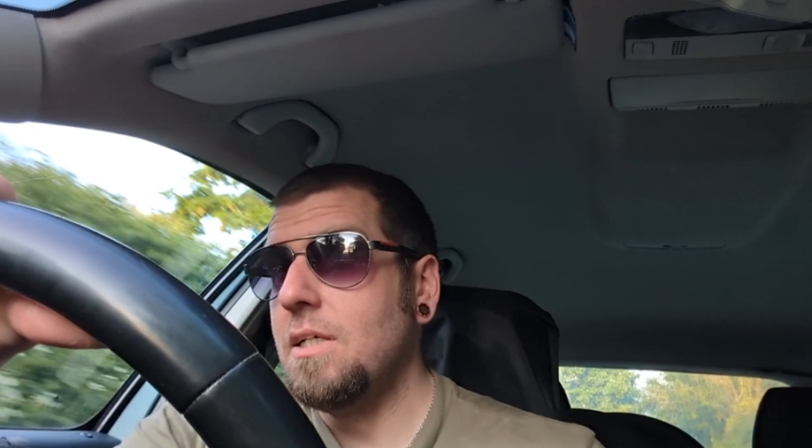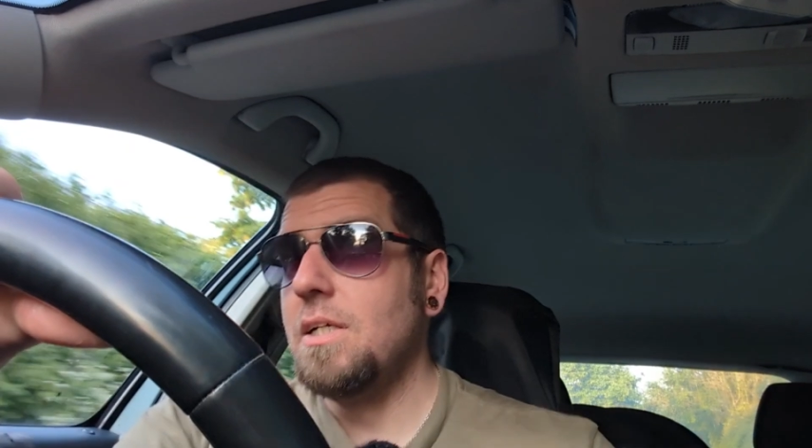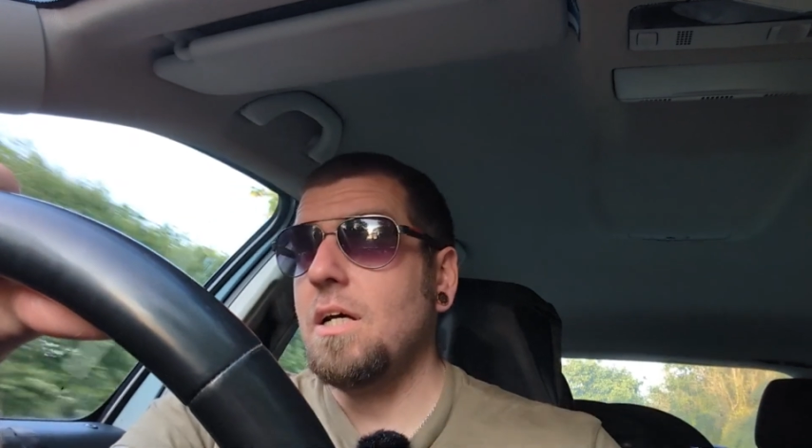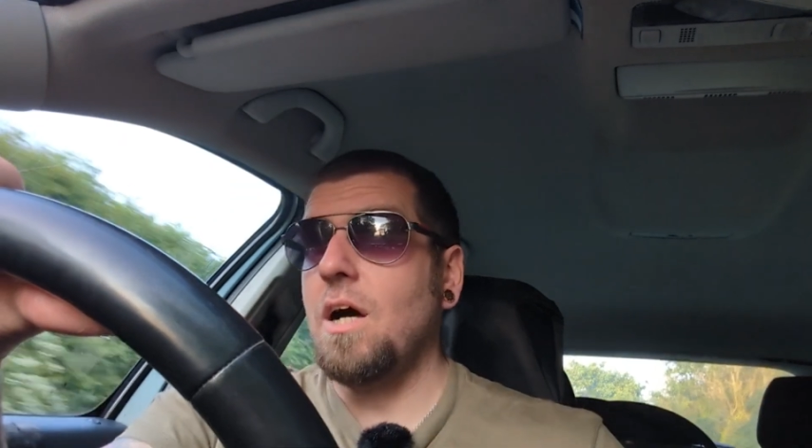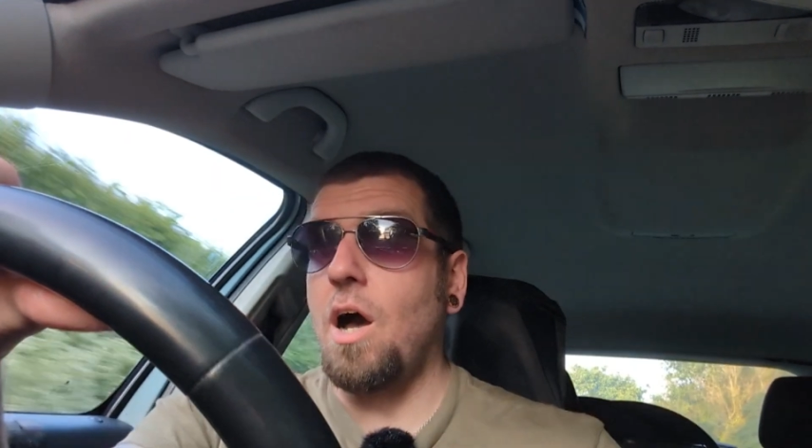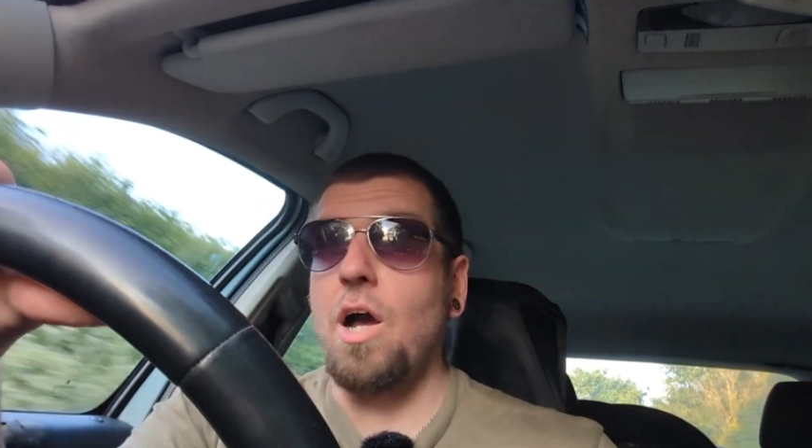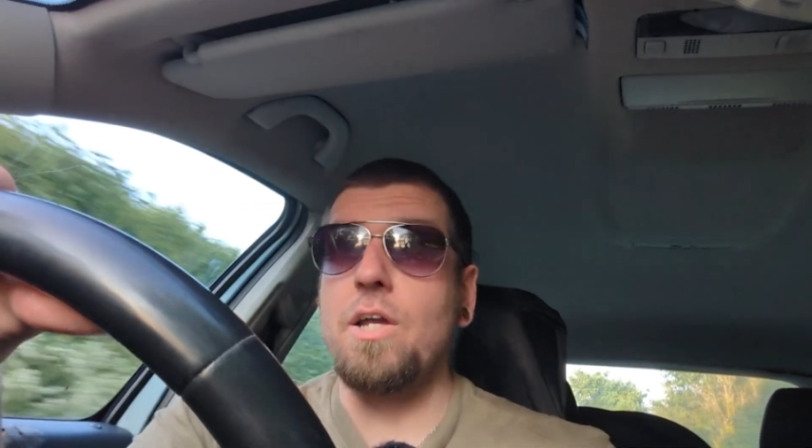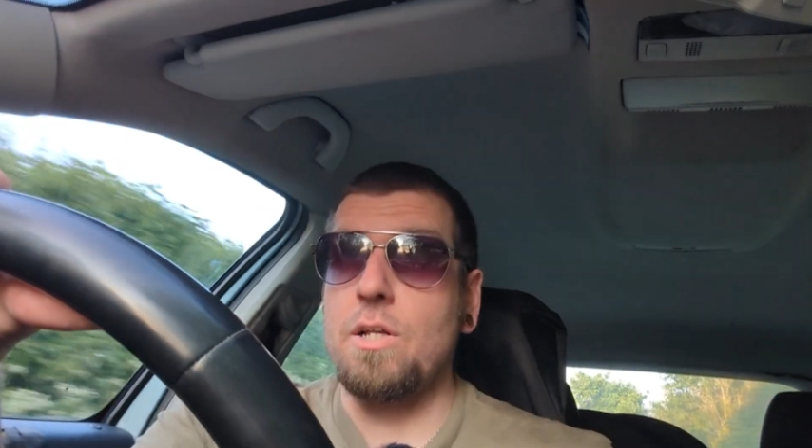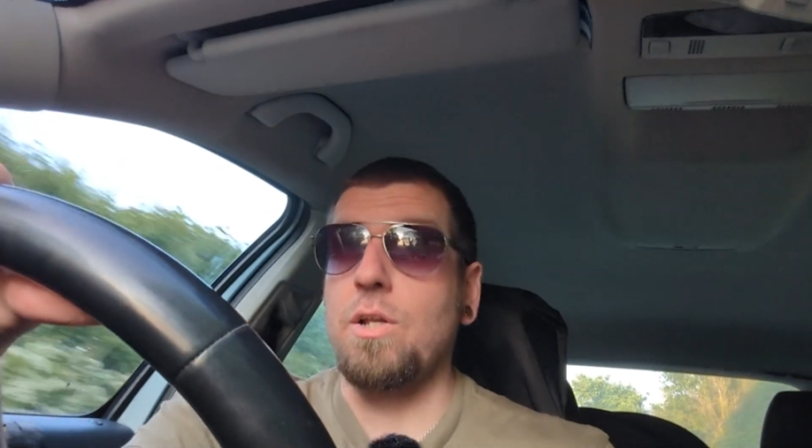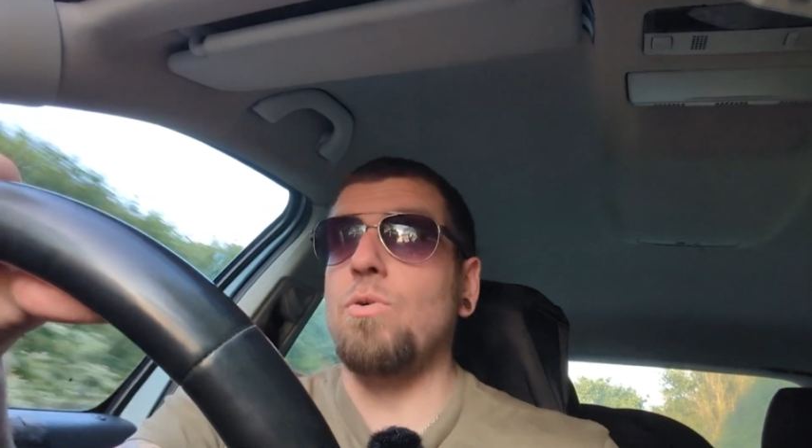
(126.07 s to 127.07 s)
how
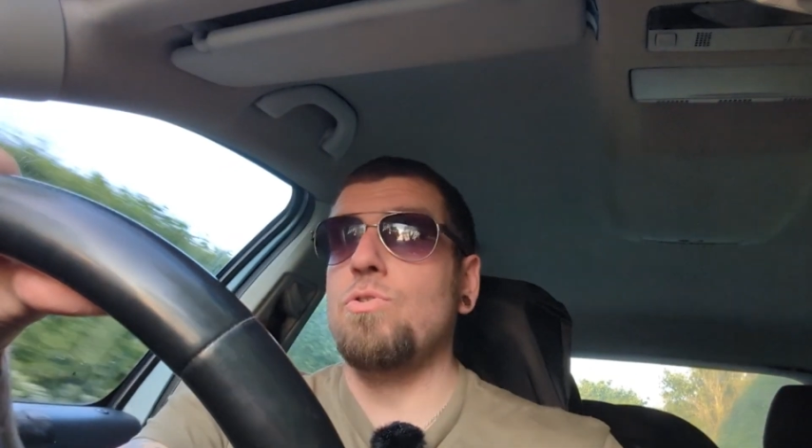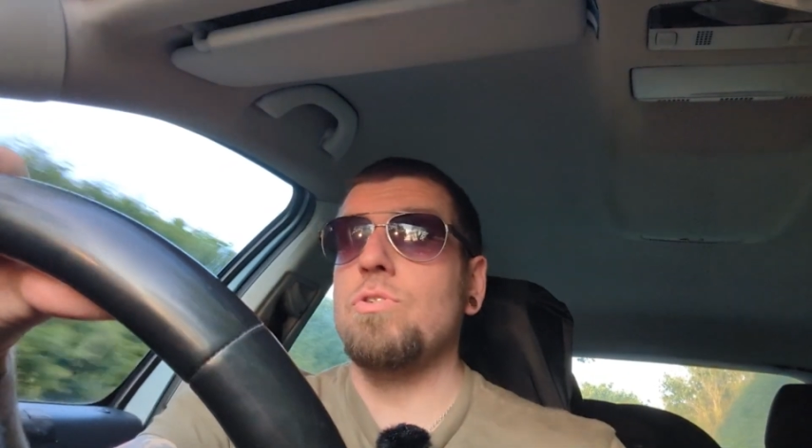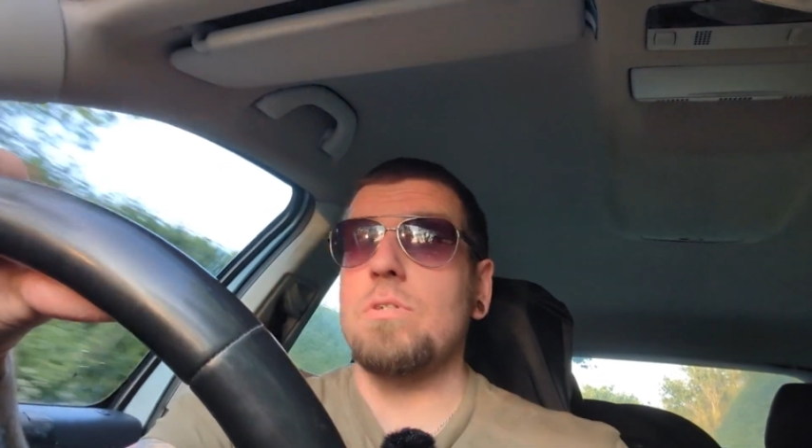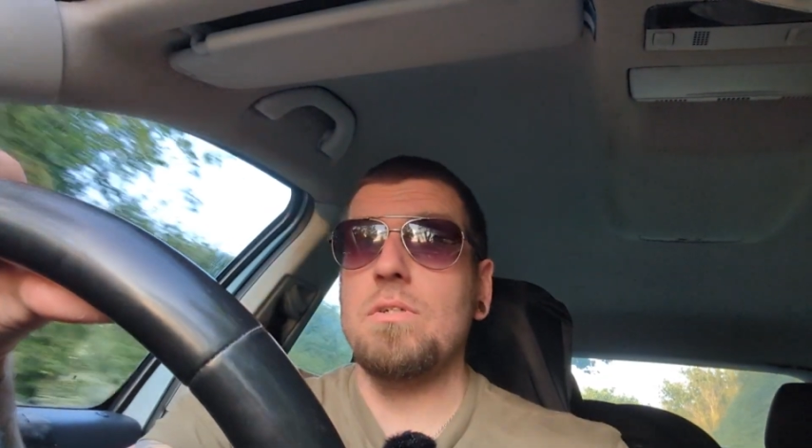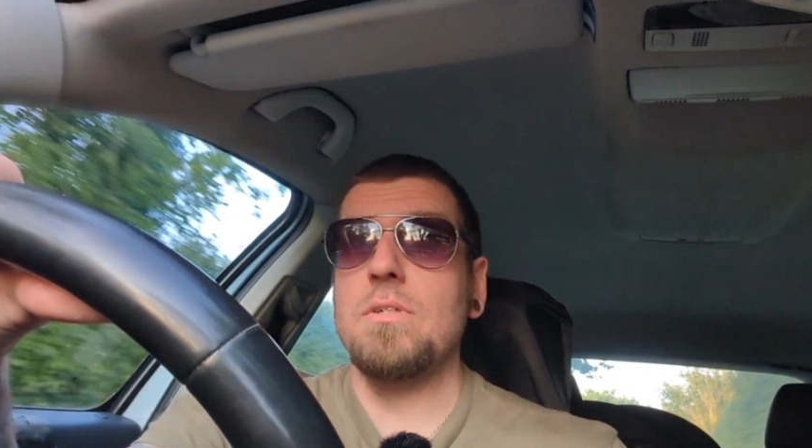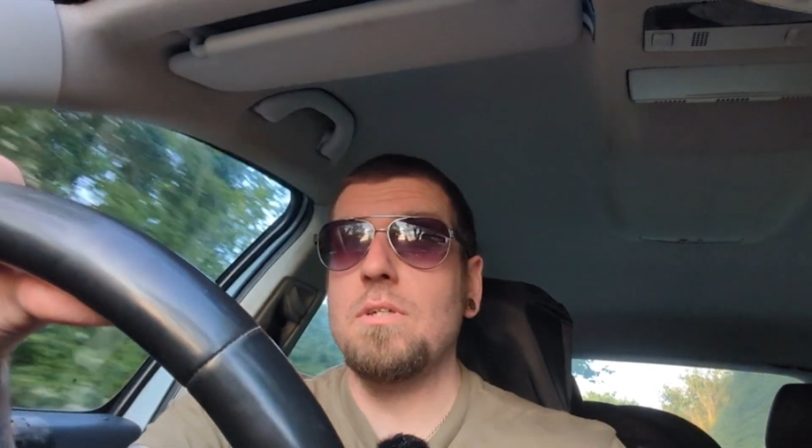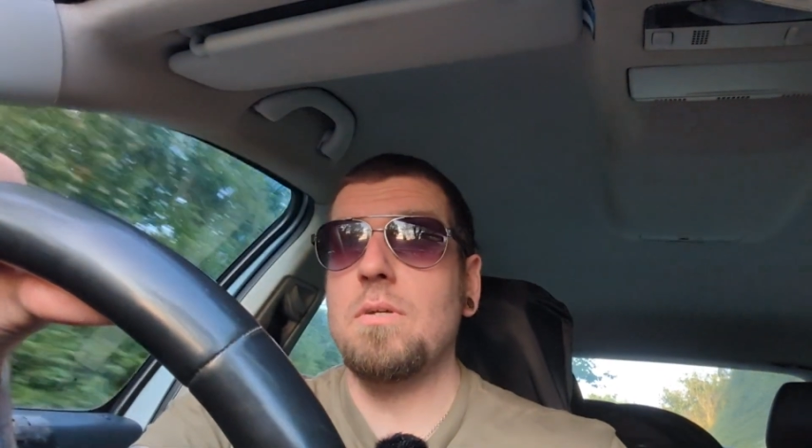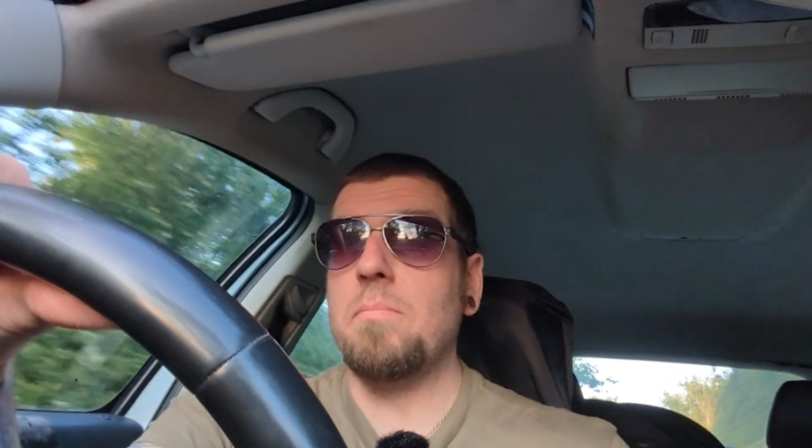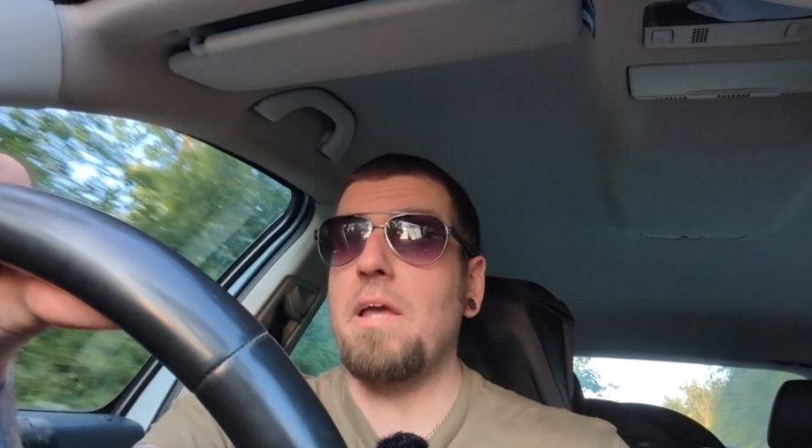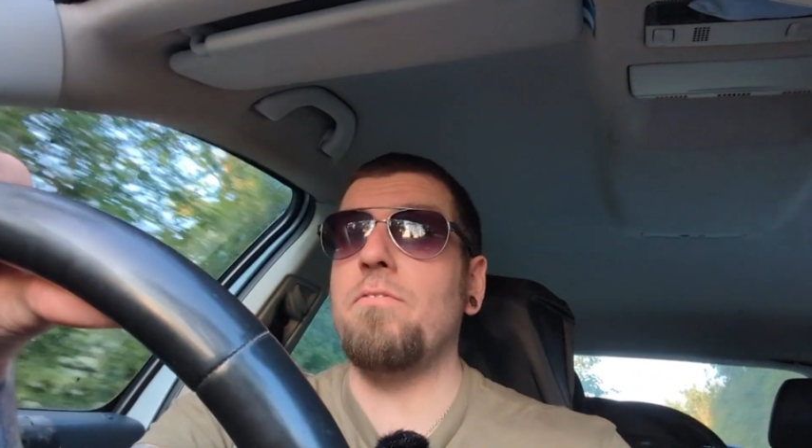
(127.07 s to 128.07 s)
close
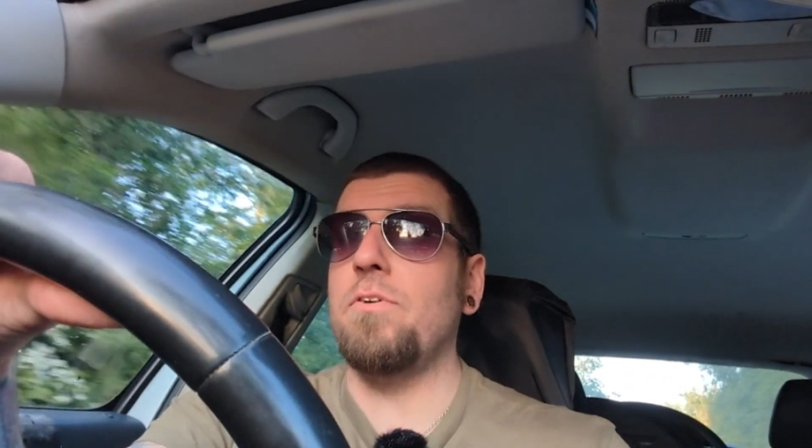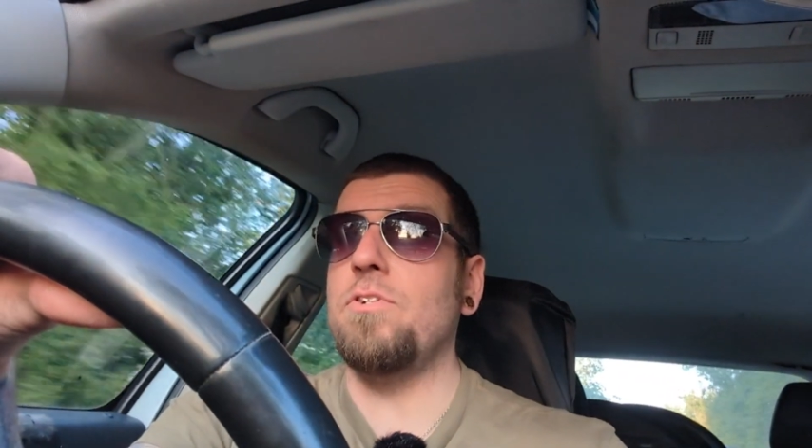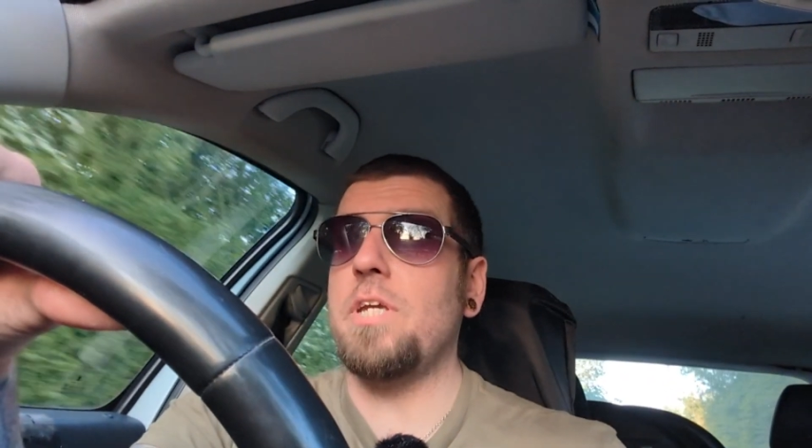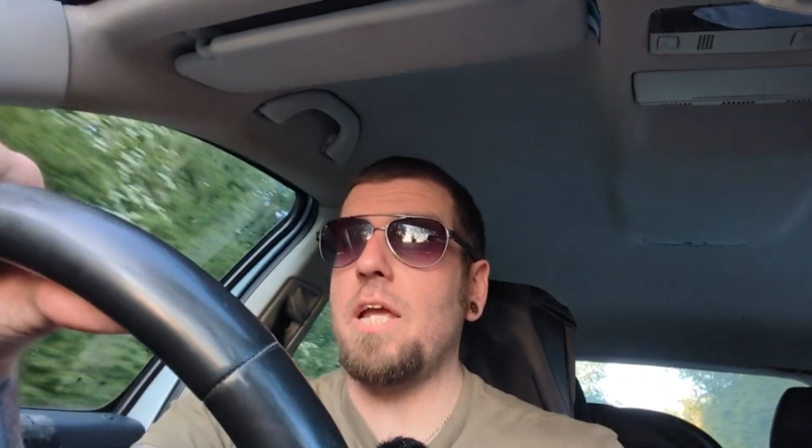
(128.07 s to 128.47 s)
my Fuji gear